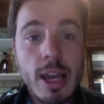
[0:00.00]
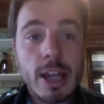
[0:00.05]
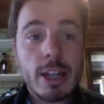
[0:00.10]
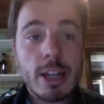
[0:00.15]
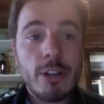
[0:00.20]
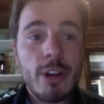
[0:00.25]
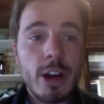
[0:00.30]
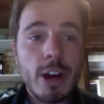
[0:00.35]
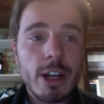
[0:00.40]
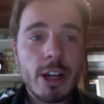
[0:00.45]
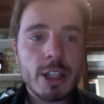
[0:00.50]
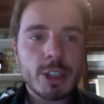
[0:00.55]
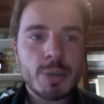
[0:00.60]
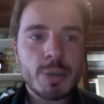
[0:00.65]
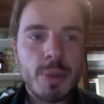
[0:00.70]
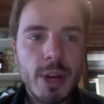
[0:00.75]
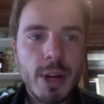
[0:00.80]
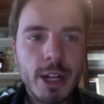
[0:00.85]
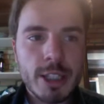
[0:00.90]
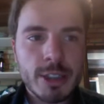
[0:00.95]
Yeah, the
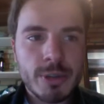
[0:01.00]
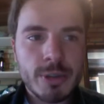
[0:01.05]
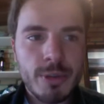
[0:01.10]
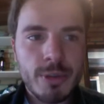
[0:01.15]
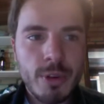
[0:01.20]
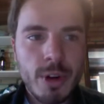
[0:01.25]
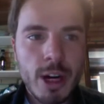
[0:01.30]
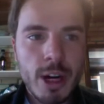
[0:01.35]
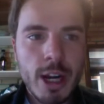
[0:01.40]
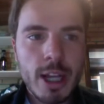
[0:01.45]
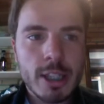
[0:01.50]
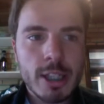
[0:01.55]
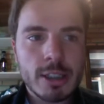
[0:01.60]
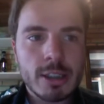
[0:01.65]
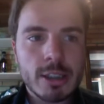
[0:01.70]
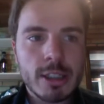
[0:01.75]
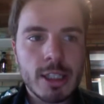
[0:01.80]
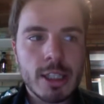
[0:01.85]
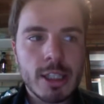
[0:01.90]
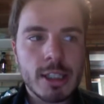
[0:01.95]
hardest part for
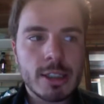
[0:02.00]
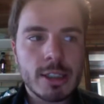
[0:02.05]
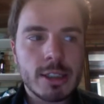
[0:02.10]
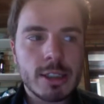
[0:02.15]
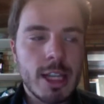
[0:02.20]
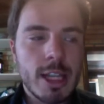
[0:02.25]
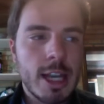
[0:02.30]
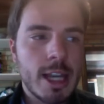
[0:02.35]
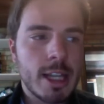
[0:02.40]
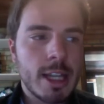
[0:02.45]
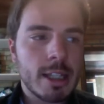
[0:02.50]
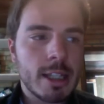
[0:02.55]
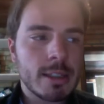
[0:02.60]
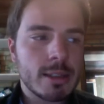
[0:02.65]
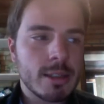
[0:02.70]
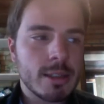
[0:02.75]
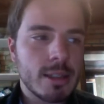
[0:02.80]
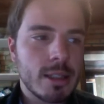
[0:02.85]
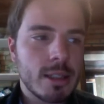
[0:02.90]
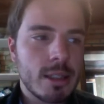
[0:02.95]
us is
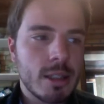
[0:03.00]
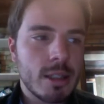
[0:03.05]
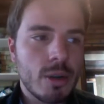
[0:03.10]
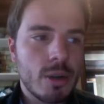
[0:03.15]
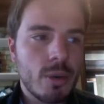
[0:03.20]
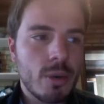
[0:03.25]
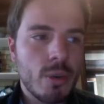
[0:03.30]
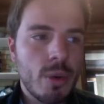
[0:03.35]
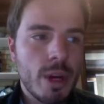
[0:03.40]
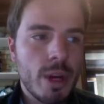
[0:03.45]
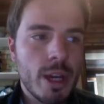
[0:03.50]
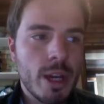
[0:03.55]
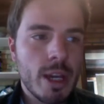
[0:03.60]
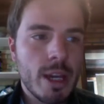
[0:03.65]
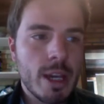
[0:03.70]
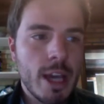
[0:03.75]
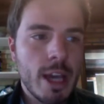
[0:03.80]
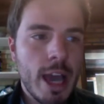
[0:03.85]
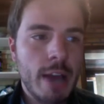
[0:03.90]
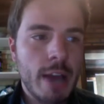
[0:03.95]
that
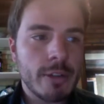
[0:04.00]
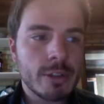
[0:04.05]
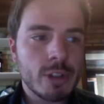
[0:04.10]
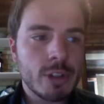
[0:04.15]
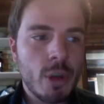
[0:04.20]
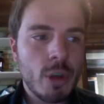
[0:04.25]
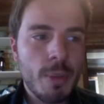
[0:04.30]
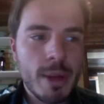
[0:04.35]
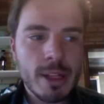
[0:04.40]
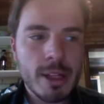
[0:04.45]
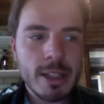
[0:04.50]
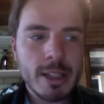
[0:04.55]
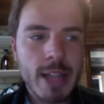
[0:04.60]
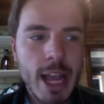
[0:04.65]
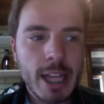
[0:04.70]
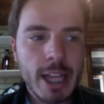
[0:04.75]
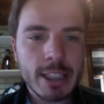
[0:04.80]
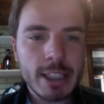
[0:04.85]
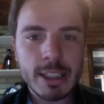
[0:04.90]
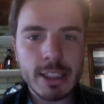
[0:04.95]
we have so many
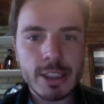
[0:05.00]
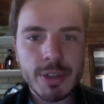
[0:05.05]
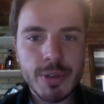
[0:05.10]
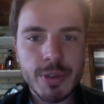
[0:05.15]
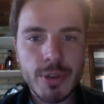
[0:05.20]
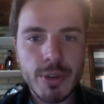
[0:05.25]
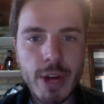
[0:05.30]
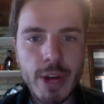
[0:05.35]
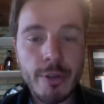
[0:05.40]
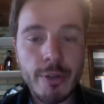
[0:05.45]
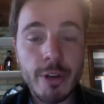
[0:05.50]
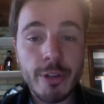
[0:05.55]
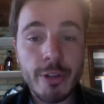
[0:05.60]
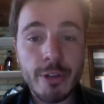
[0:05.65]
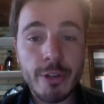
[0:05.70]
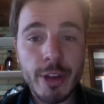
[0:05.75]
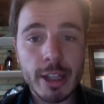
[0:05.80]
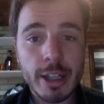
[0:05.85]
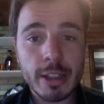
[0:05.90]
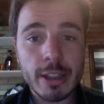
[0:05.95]
taxes for
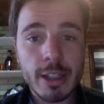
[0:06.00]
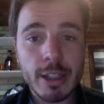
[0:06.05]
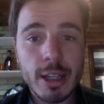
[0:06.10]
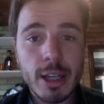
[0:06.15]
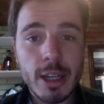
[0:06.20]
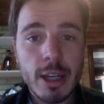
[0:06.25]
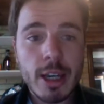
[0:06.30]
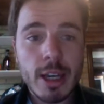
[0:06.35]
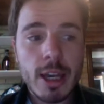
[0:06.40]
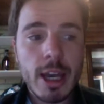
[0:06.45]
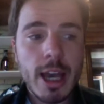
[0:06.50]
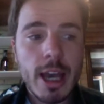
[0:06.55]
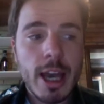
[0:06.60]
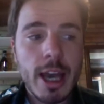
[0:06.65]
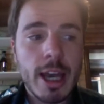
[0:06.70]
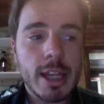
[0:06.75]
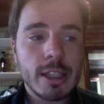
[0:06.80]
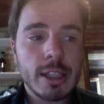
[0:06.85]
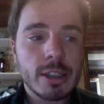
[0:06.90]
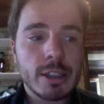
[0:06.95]
everything,
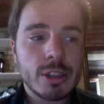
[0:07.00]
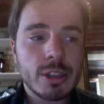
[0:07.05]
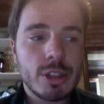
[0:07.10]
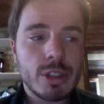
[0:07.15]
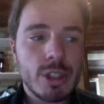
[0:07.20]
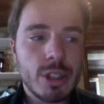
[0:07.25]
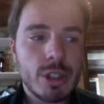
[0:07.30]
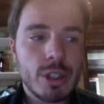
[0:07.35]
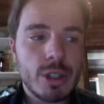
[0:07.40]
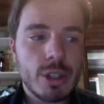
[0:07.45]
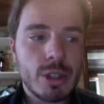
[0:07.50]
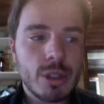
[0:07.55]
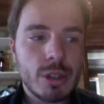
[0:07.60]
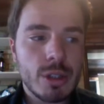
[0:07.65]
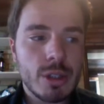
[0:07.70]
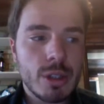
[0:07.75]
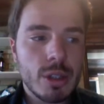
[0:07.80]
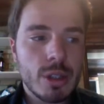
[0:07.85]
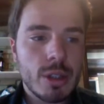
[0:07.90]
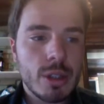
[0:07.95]
and
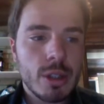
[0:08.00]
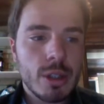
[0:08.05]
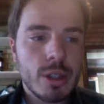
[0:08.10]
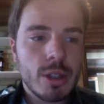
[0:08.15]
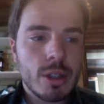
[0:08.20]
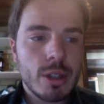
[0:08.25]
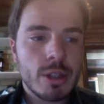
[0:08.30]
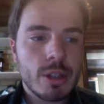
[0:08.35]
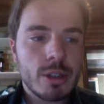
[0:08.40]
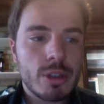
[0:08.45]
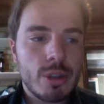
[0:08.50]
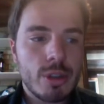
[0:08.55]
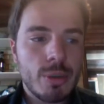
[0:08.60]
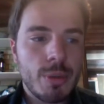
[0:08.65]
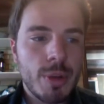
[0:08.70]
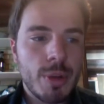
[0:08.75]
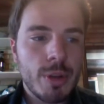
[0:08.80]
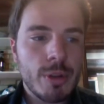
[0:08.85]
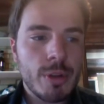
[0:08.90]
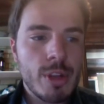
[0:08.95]
to to
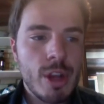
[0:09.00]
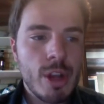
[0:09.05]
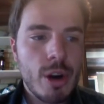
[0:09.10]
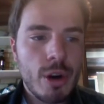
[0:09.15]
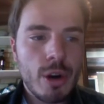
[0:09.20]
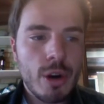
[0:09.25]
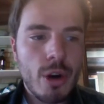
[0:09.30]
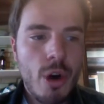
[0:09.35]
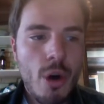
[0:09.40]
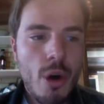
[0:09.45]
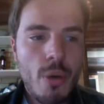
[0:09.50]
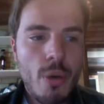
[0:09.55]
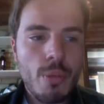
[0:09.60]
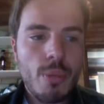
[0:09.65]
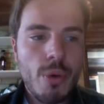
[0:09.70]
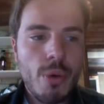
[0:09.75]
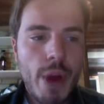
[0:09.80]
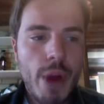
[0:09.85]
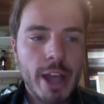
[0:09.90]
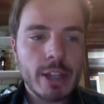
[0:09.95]
build your
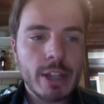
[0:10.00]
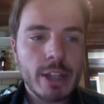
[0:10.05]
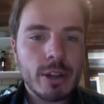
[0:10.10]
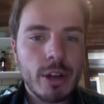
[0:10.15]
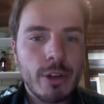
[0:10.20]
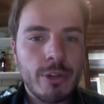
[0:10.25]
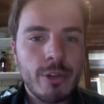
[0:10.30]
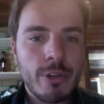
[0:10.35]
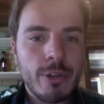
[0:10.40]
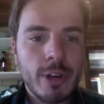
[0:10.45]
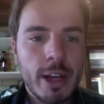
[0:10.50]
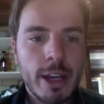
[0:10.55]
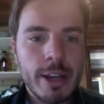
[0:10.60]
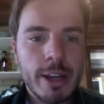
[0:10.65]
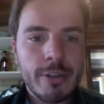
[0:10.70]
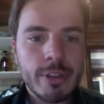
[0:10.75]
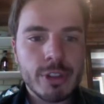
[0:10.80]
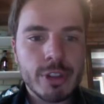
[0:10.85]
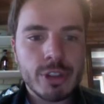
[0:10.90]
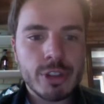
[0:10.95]
own brand of
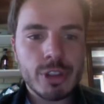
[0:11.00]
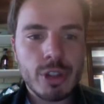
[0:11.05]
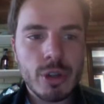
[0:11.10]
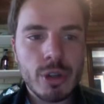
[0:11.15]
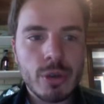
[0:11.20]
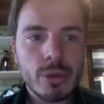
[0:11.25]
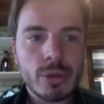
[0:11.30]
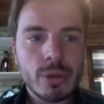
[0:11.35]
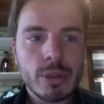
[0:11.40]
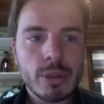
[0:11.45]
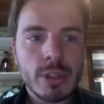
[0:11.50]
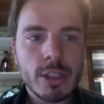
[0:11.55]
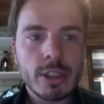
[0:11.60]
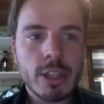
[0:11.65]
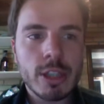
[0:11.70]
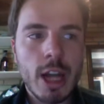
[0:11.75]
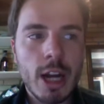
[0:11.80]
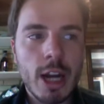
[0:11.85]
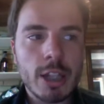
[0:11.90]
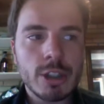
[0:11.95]
even shoes
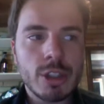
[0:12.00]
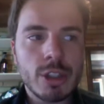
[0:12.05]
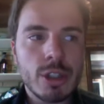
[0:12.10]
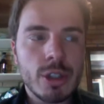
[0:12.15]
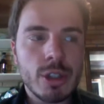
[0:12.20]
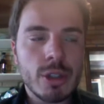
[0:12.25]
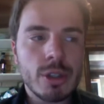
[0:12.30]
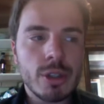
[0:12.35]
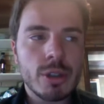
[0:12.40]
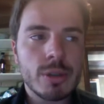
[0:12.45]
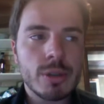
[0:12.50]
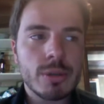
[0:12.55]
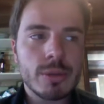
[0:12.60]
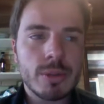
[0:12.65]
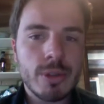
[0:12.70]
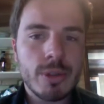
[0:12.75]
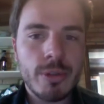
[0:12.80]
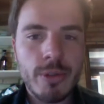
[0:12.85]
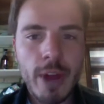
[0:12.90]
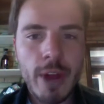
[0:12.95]
is hard
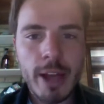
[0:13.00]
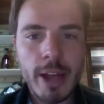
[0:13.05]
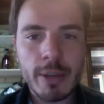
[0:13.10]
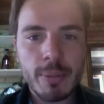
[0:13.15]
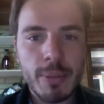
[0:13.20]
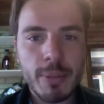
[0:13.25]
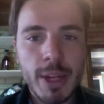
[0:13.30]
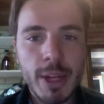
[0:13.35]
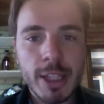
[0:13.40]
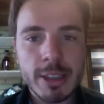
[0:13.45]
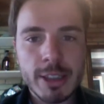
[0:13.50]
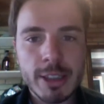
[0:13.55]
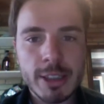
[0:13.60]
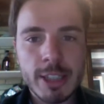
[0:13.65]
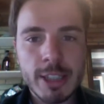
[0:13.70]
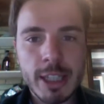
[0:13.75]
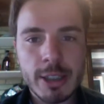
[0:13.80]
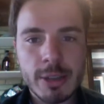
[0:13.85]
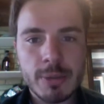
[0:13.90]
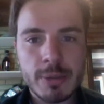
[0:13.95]
to to find
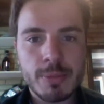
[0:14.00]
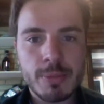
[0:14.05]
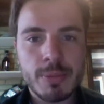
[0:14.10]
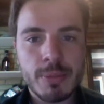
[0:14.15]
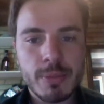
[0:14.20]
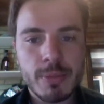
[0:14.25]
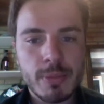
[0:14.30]
places that